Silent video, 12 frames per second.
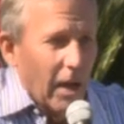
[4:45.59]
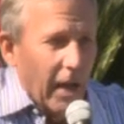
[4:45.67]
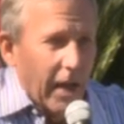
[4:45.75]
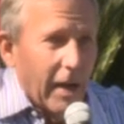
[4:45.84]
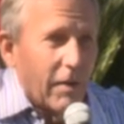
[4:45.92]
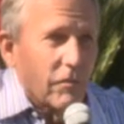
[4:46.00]

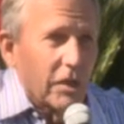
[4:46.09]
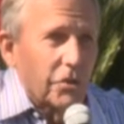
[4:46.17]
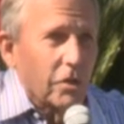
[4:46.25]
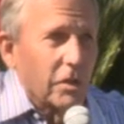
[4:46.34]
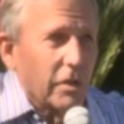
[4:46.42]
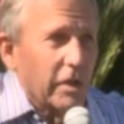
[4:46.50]
And I've
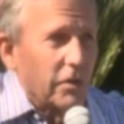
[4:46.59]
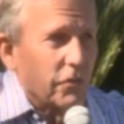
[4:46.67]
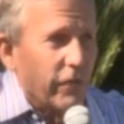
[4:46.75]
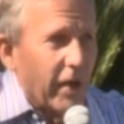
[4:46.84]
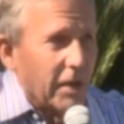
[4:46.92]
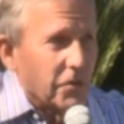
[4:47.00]
listened to these
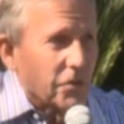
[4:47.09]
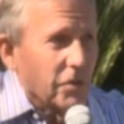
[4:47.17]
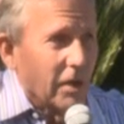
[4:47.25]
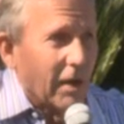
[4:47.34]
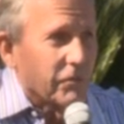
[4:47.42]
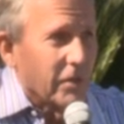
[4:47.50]
vets,
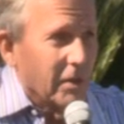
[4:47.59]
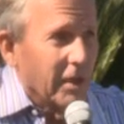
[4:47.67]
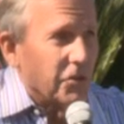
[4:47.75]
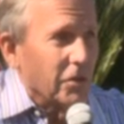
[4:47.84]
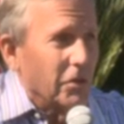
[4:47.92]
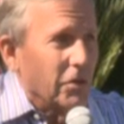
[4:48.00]
and I've
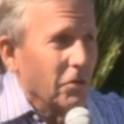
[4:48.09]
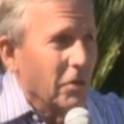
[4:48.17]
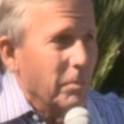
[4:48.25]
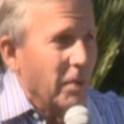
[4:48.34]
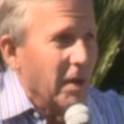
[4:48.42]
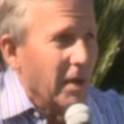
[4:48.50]
listened to
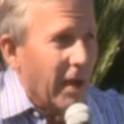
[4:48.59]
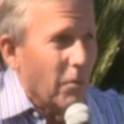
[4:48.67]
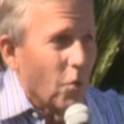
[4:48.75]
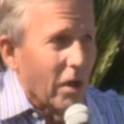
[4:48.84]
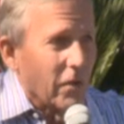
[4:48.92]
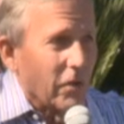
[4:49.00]
them, and
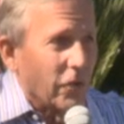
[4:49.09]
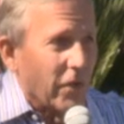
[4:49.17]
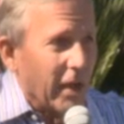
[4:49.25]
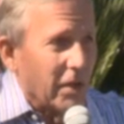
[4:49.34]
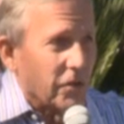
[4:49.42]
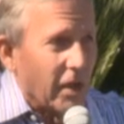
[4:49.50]
one of the
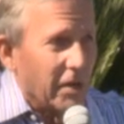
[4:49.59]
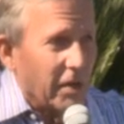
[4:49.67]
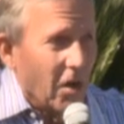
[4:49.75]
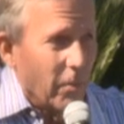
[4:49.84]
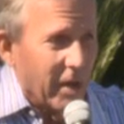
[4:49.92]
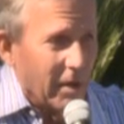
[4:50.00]
things they
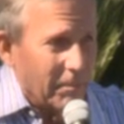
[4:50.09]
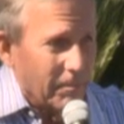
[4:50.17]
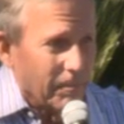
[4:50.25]
tell me